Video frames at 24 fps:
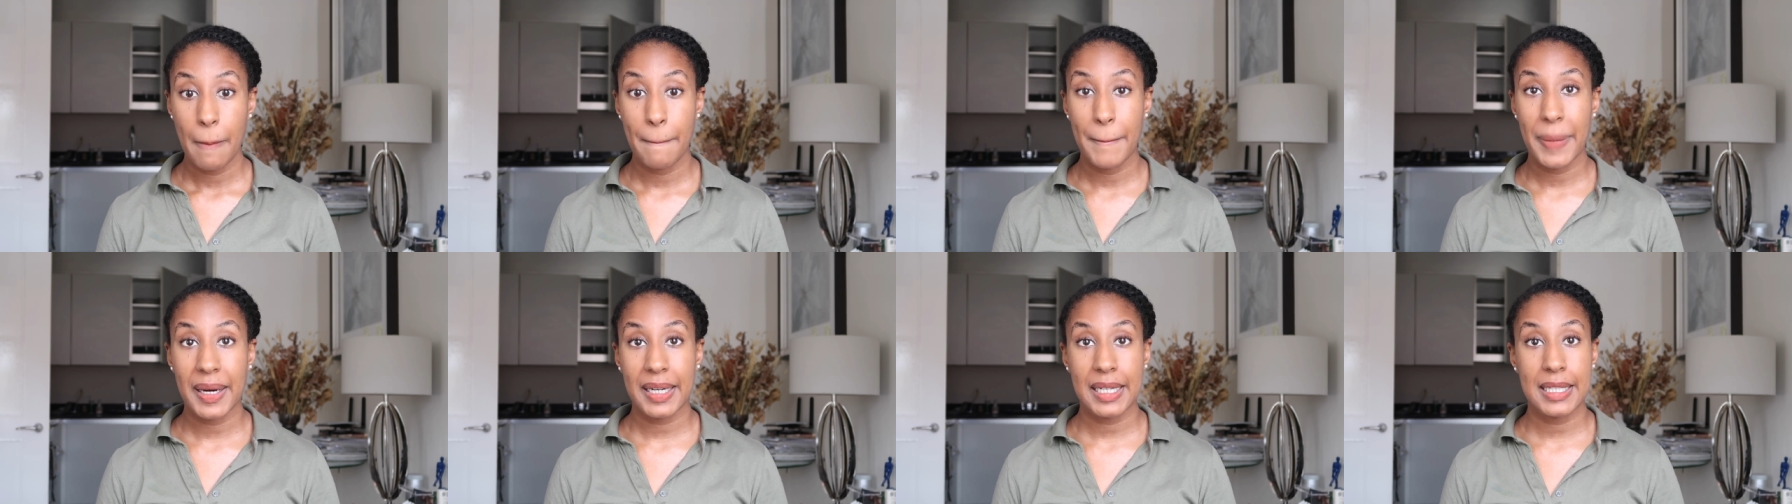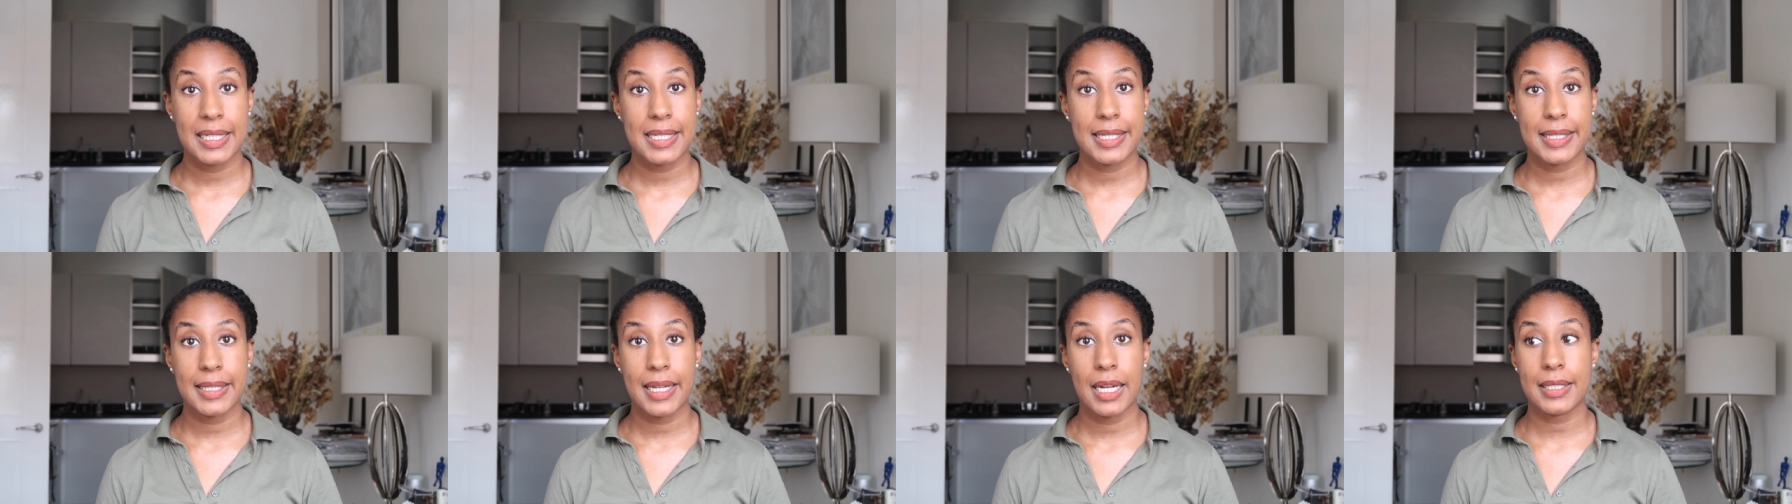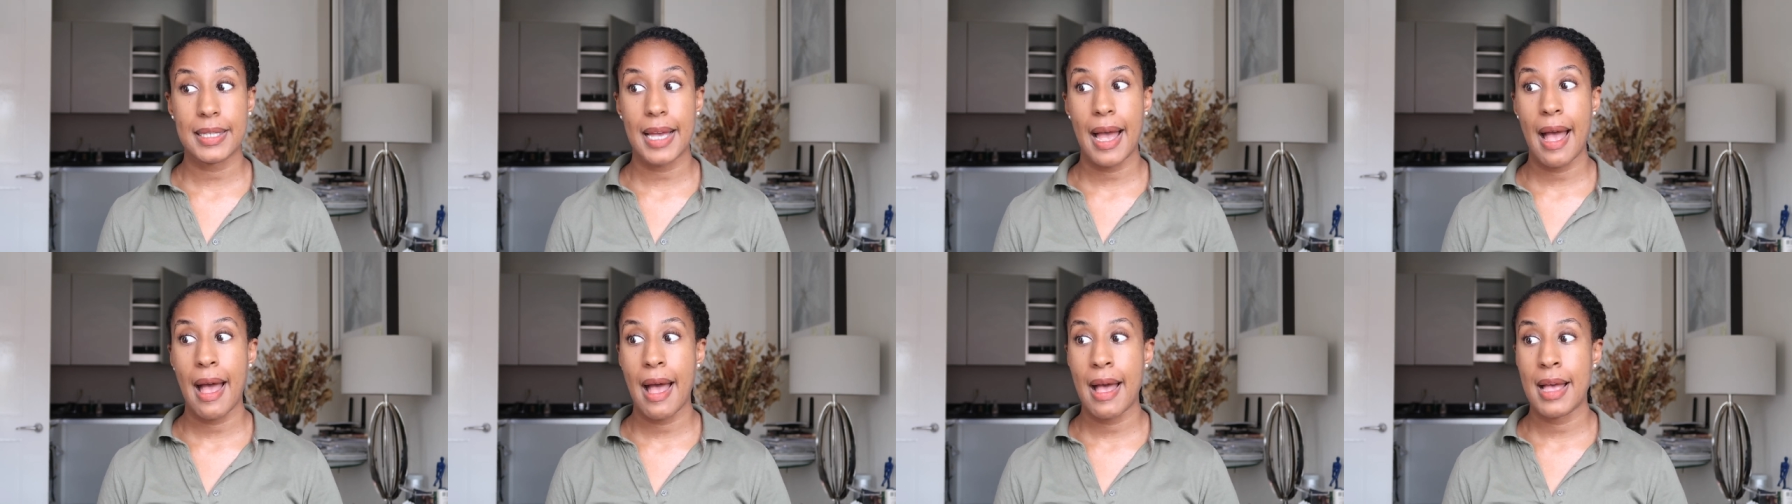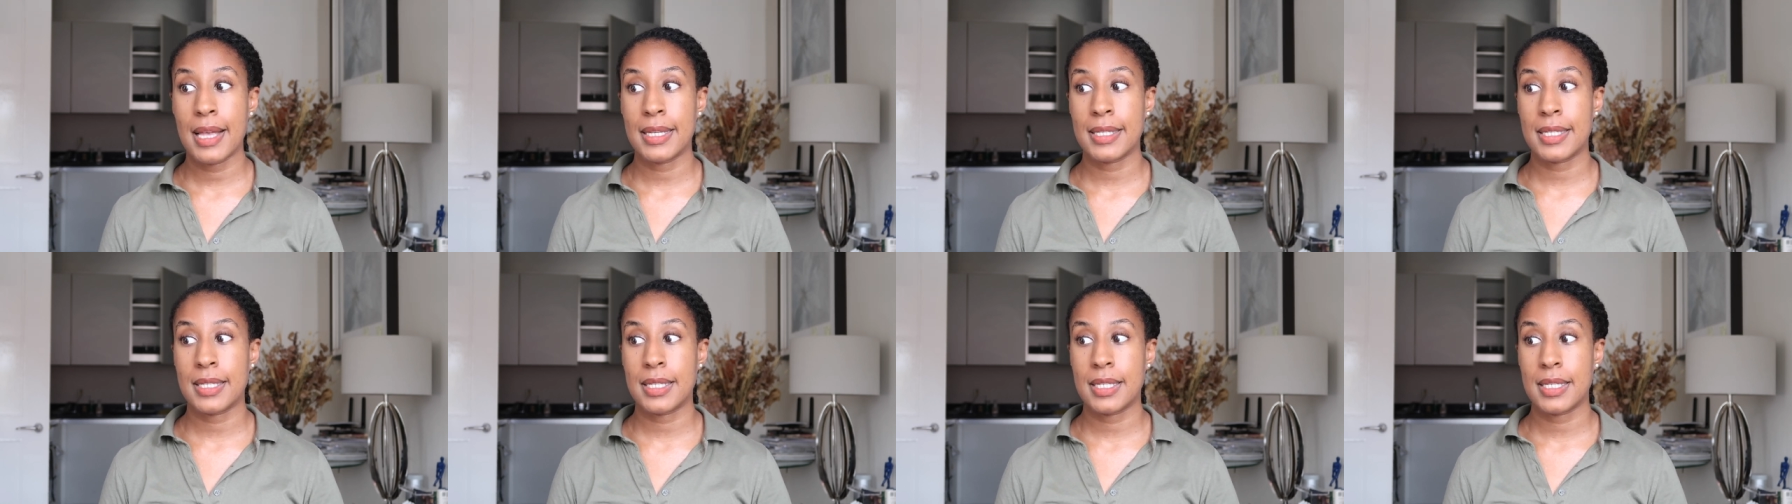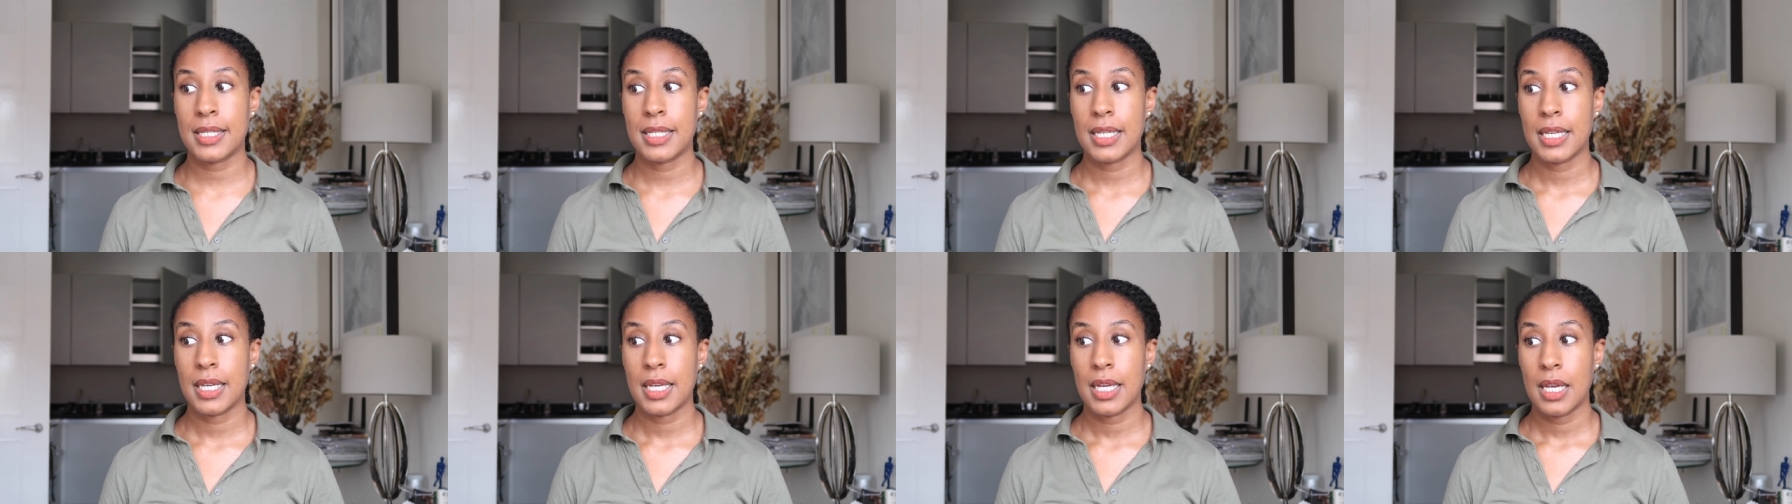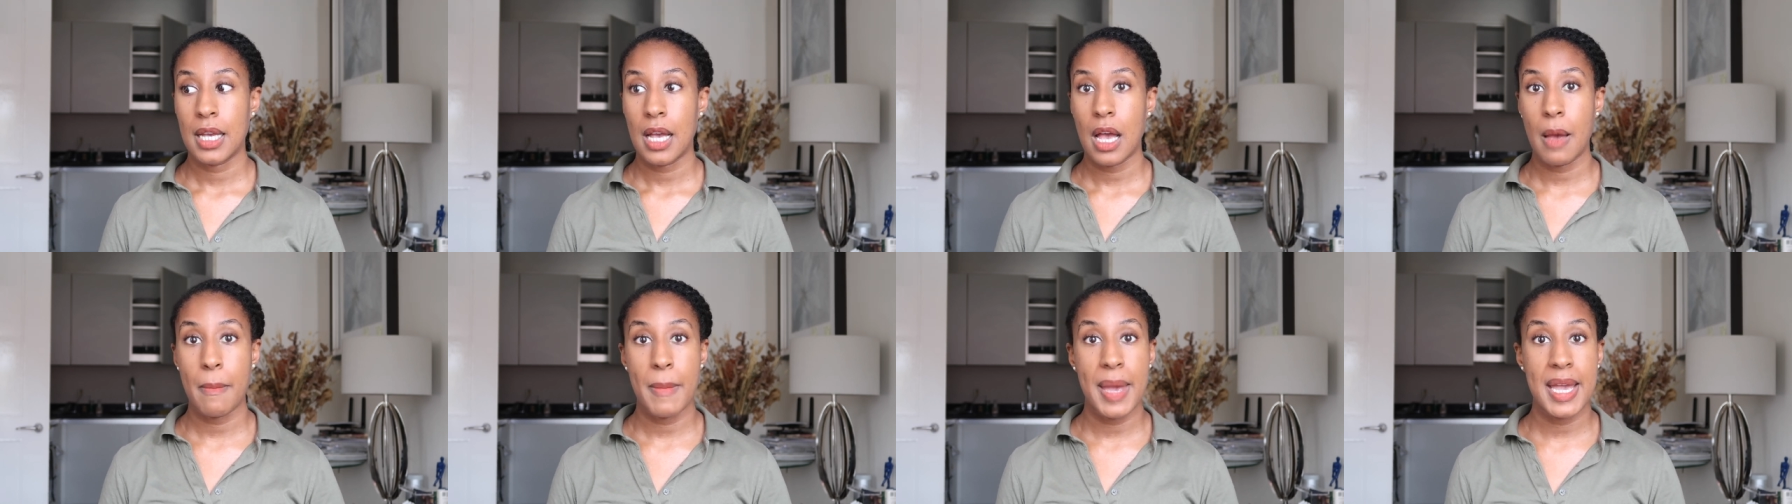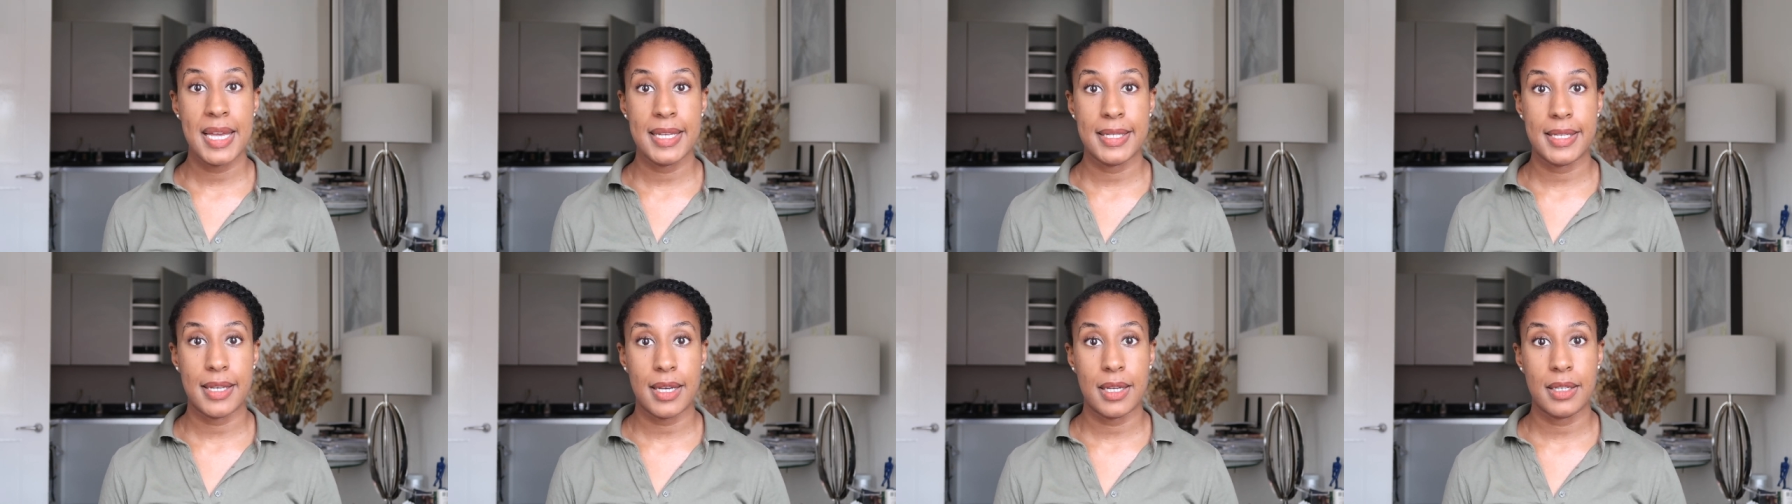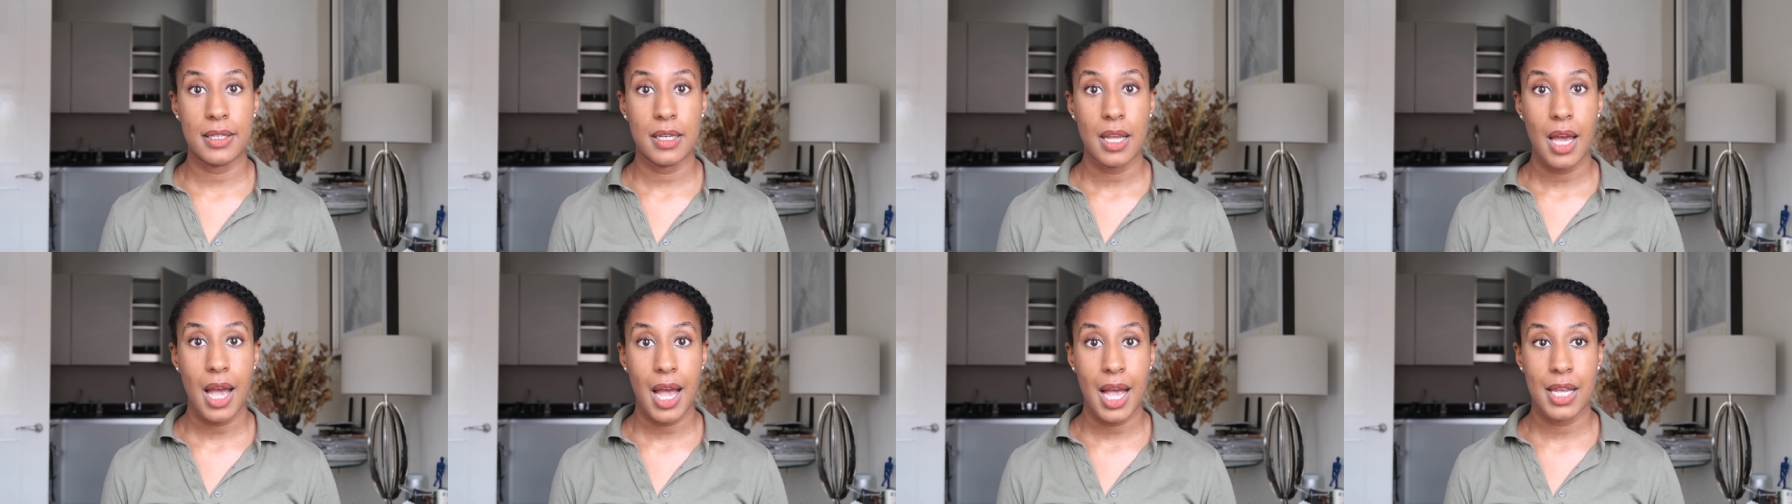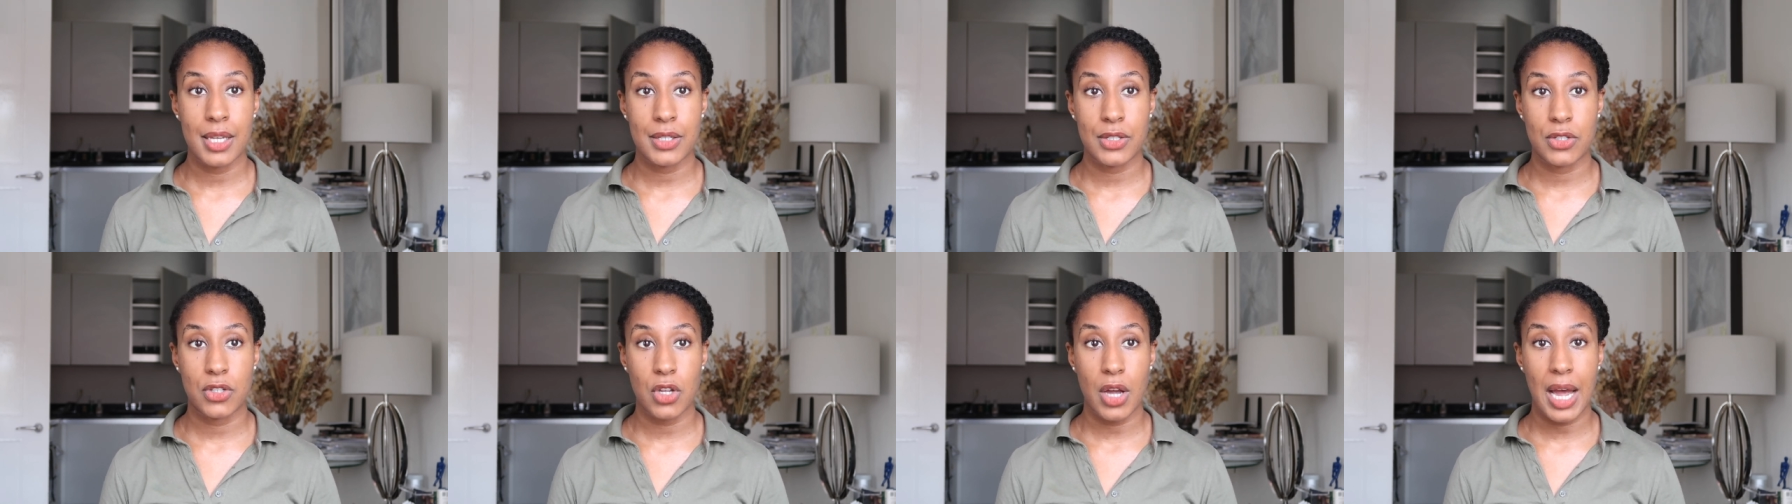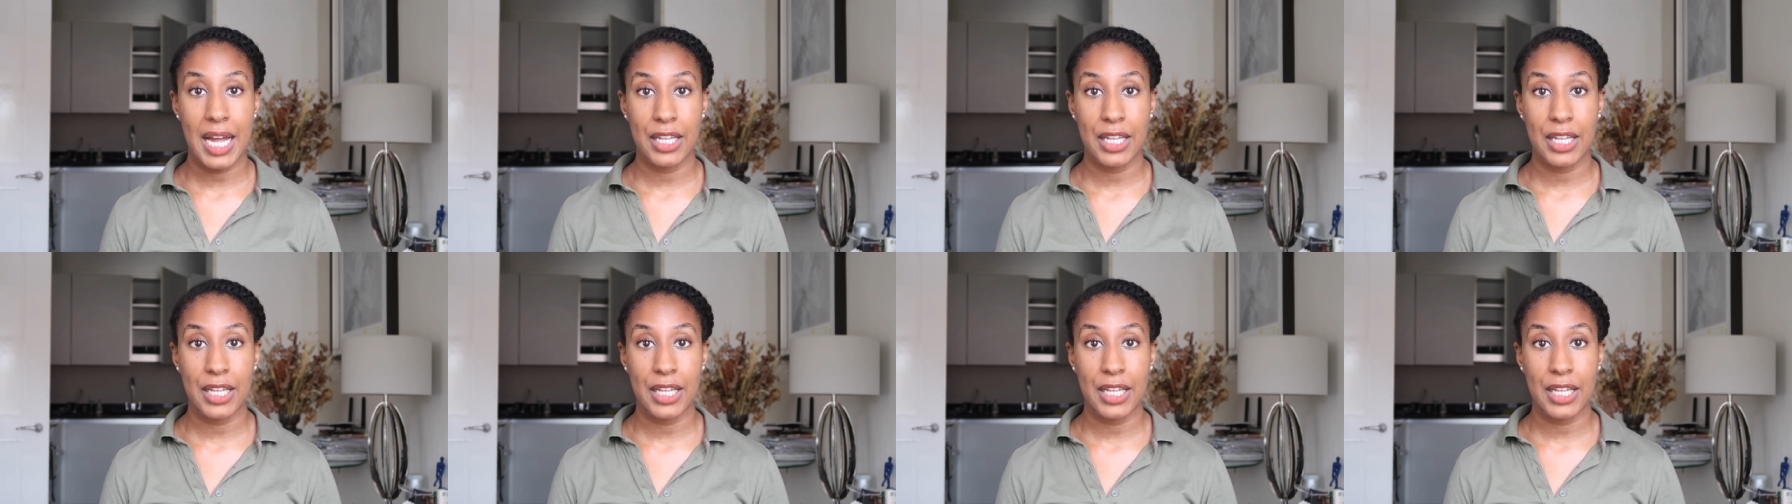But it's not as amazing as the